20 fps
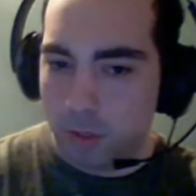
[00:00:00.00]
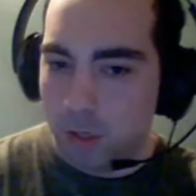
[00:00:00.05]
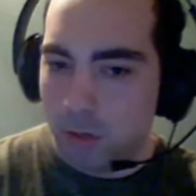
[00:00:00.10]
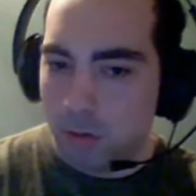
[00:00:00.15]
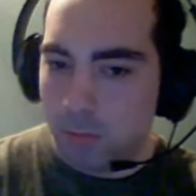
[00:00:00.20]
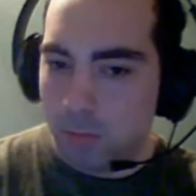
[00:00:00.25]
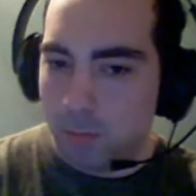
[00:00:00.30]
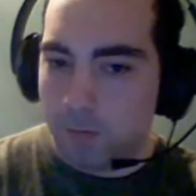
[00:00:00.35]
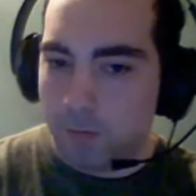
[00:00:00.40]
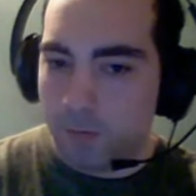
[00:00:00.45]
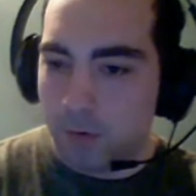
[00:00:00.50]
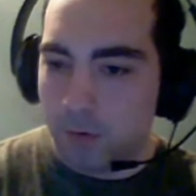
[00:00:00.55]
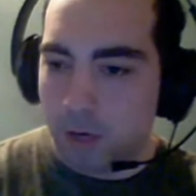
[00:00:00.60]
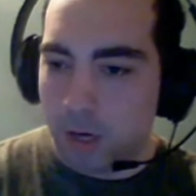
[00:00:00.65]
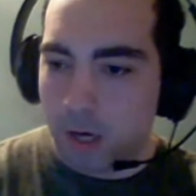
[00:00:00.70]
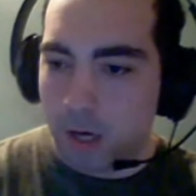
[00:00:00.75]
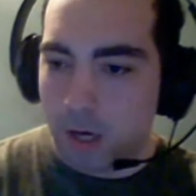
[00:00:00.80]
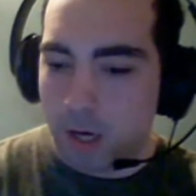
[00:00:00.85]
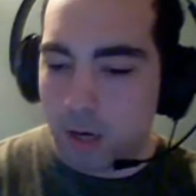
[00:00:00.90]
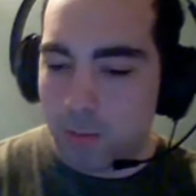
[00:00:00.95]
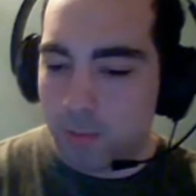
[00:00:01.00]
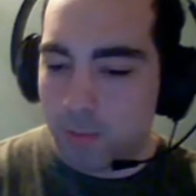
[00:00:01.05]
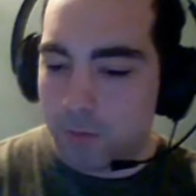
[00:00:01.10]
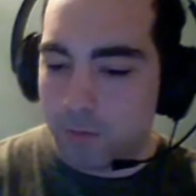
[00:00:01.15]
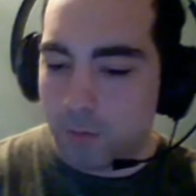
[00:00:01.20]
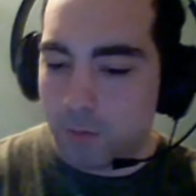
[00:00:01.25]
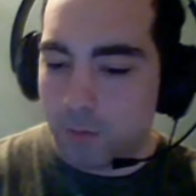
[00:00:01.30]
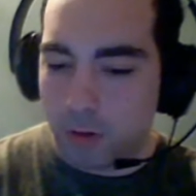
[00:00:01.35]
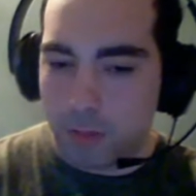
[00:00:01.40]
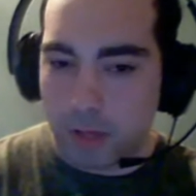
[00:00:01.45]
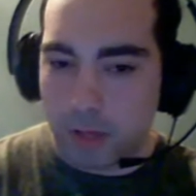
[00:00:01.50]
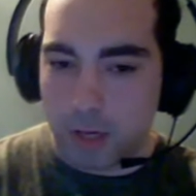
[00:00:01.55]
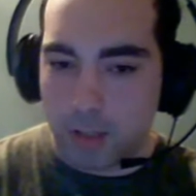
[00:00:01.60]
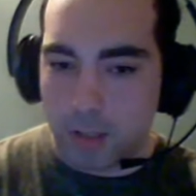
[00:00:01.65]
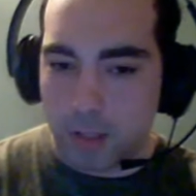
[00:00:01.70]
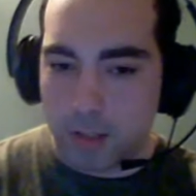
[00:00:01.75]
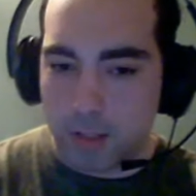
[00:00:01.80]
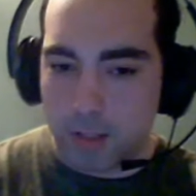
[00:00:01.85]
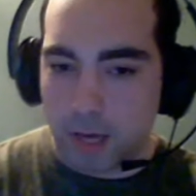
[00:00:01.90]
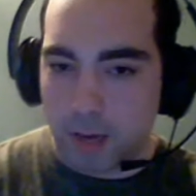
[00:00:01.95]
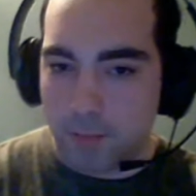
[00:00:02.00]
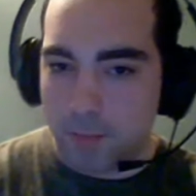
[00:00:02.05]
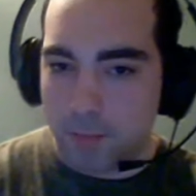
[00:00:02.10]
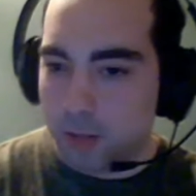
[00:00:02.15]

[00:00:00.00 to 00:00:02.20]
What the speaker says: before that does happen.